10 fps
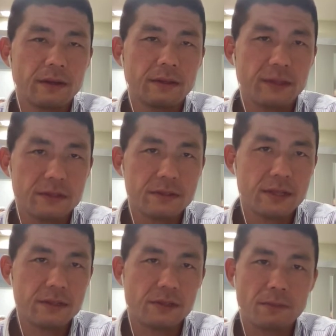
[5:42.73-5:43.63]
these
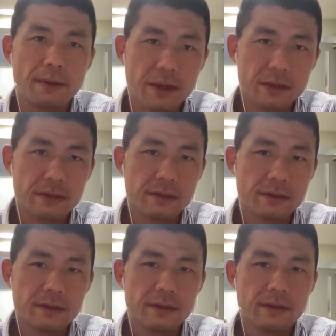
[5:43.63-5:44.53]
days in Japan.
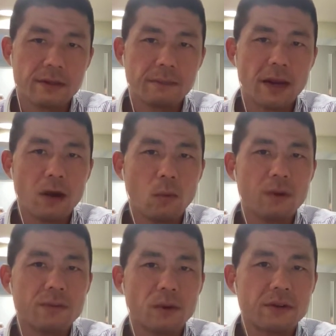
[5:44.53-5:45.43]
But I
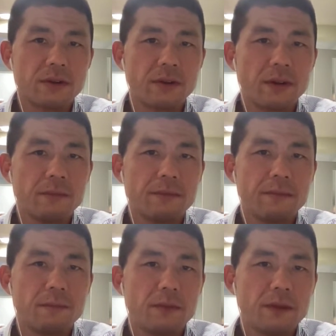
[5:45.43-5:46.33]
always wonder if
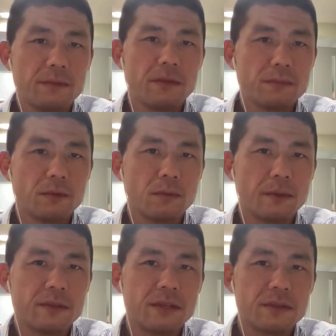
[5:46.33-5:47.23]
the if this
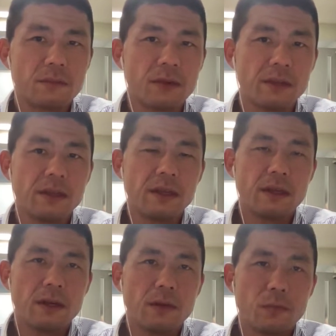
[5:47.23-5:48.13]
movement is really
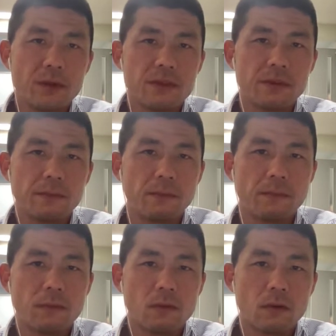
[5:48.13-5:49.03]
reasonable
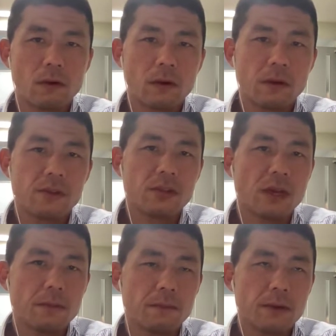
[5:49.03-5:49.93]
for
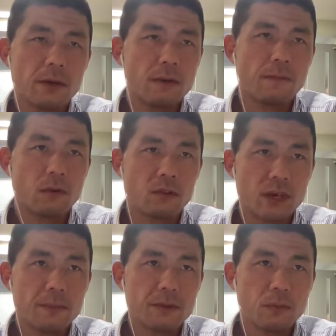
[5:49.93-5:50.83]
Jap, uh, for
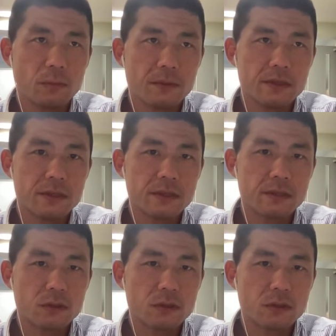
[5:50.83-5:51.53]
Japanese women's uh,